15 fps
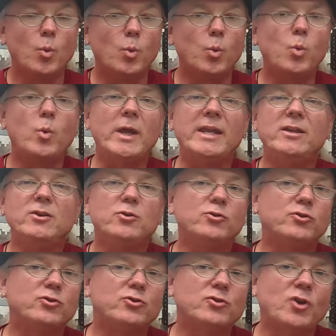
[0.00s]
when you
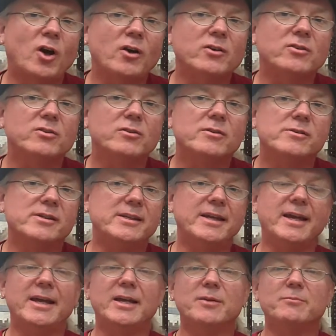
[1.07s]
start the
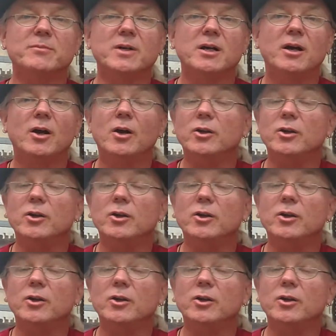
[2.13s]
game,